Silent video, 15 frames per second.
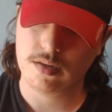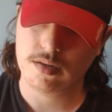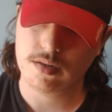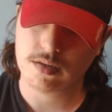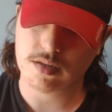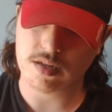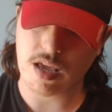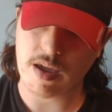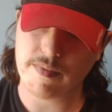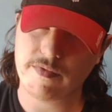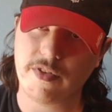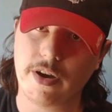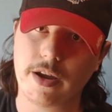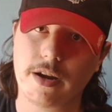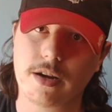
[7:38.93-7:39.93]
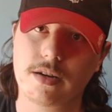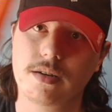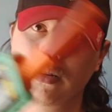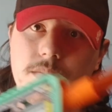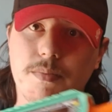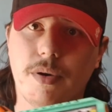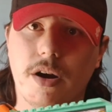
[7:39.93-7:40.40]
slam fire
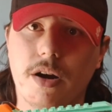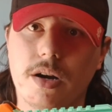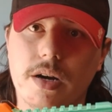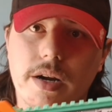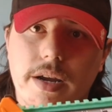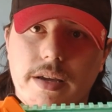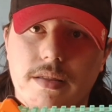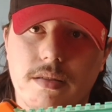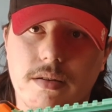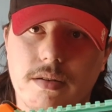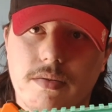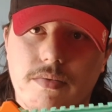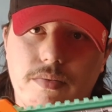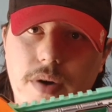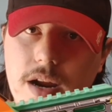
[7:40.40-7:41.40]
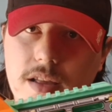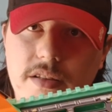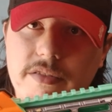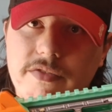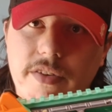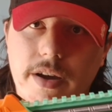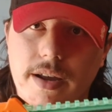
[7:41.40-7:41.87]
part and the regular
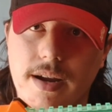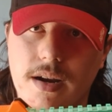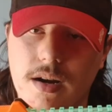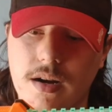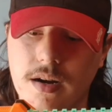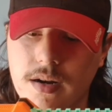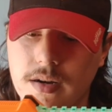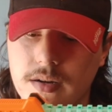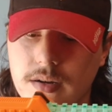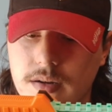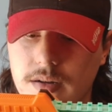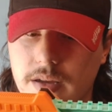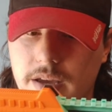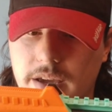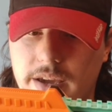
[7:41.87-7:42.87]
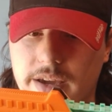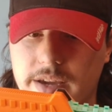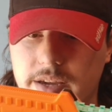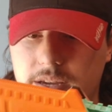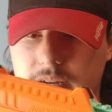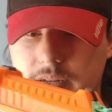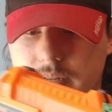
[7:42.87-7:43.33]
fire,
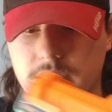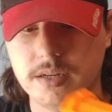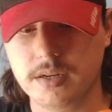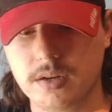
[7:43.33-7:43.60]
and